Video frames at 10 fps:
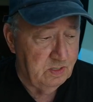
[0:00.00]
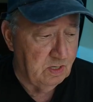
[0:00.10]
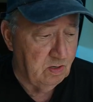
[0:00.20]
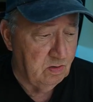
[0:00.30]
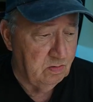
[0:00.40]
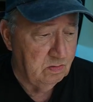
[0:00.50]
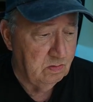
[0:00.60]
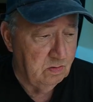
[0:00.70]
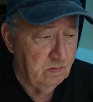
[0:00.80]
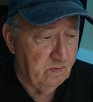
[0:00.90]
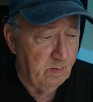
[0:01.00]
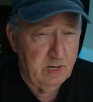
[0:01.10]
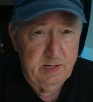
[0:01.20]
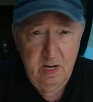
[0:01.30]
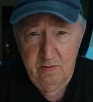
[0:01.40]
So, from
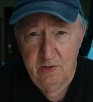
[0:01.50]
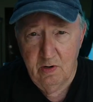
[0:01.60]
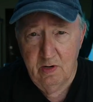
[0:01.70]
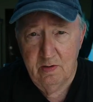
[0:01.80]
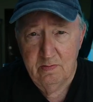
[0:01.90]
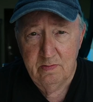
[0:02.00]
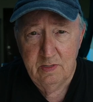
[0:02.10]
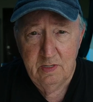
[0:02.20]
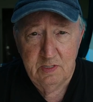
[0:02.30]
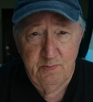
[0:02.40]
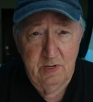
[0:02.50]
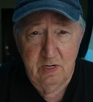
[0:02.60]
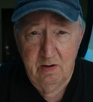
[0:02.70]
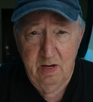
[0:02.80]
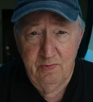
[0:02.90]
Manta, Ecuador, it's been a
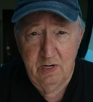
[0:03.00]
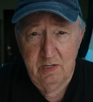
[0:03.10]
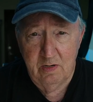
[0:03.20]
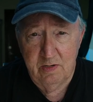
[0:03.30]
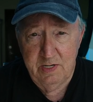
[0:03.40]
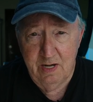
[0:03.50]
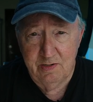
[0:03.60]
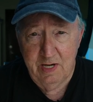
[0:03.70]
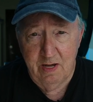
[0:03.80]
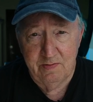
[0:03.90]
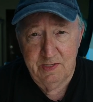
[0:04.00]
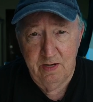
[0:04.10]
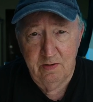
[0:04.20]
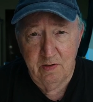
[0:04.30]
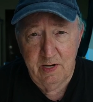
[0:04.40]
great pleasure. Ciao, ciao. See
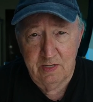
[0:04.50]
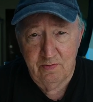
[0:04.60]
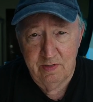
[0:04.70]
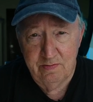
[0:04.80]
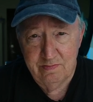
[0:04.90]
you in the next one.